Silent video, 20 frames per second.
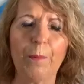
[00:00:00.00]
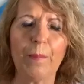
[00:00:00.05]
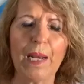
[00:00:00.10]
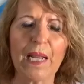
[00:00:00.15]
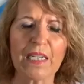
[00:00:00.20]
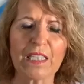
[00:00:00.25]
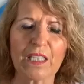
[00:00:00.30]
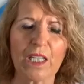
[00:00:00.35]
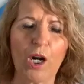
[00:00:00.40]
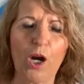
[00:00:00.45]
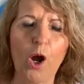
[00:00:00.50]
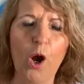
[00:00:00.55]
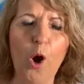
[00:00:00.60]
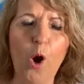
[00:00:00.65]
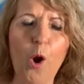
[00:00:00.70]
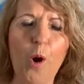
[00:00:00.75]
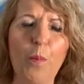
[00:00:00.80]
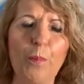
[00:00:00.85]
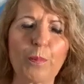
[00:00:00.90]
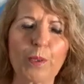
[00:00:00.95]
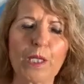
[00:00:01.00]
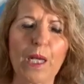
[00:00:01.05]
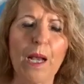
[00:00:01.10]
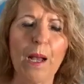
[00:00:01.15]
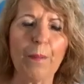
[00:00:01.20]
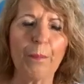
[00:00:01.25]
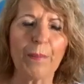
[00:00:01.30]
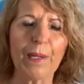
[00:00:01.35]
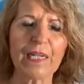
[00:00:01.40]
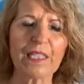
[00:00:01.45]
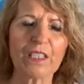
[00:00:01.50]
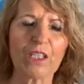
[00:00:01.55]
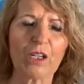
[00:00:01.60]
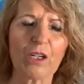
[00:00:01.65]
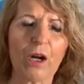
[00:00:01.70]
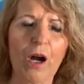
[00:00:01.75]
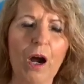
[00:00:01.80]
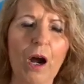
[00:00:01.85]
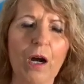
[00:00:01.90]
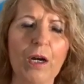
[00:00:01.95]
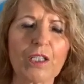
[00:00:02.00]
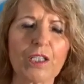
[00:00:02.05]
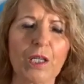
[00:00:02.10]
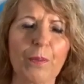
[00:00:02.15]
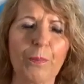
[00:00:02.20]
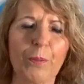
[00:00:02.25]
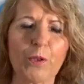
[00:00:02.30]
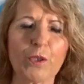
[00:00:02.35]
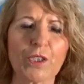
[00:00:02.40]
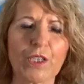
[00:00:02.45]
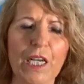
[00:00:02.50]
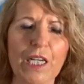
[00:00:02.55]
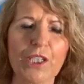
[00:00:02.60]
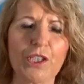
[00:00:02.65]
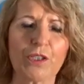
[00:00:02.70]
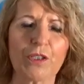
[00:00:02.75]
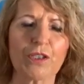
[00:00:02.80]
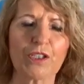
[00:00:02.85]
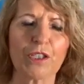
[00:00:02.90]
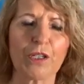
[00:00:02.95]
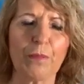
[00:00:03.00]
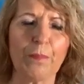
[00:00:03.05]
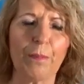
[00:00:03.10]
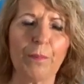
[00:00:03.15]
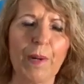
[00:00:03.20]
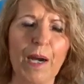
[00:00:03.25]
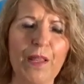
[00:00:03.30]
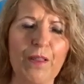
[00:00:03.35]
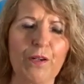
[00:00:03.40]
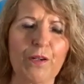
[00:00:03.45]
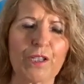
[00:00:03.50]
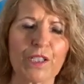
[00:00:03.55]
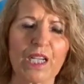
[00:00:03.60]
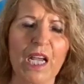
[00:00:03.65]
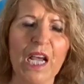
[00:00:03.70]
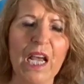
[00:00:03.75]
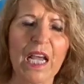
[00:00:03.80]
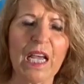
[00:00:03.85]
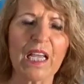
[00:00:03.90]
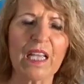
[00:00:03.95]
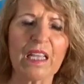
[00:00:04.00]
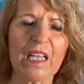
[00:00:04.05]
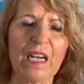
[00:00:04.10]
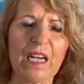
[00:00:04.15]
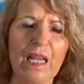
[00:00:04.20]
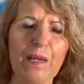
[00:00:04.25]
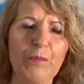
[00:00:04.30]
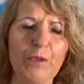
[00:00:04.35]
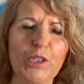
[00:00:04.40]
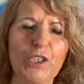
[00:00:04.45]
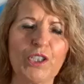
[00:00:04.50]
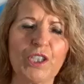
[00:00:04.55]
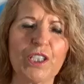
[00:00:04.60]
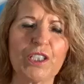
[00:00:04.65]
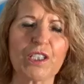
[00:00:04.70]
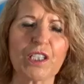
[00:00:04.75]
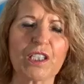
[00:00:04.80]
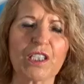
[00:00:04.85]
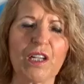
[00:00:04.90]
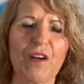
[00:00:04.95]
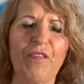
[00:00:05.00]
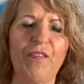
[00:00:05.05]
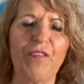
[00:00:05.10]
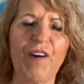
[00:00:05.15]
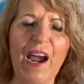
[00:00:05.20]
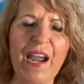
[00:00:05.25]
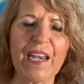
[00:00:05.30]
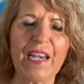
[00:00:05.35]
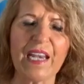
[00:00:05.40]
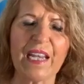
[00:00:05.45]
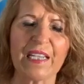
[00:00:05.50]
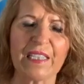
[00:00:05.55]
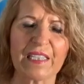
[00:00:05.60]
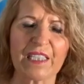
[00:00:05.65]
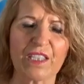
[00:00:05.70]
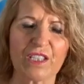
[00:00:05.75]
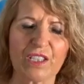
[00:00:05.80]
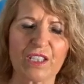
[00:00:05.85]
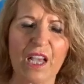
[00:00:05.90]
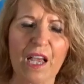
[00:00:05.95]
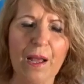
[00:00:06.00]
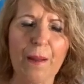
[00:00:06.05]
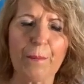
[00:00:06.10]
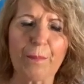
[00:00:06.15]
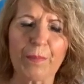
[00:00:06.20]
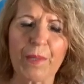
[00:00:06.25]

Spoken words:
Bless their homes, bless their cars, their possessions, their mothers. In the name of Jesus, their finances.